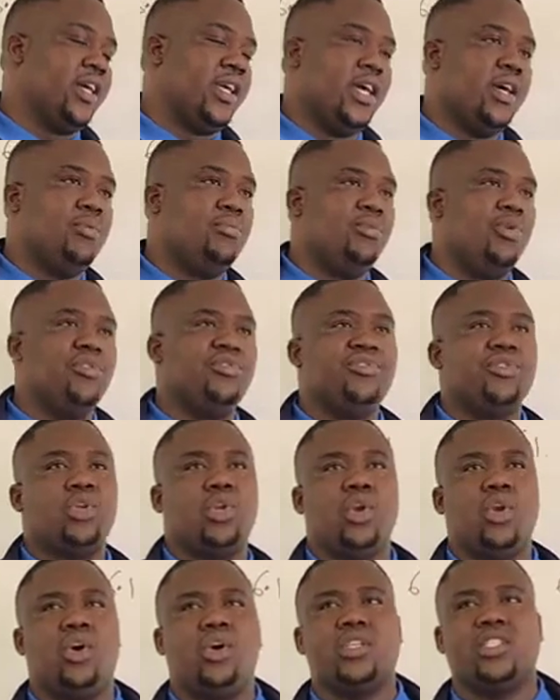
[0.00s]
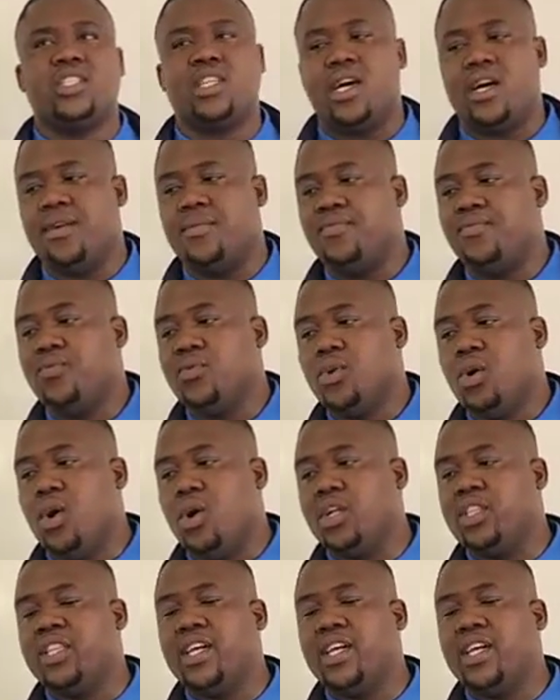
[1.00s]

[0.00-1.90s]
can move closer, or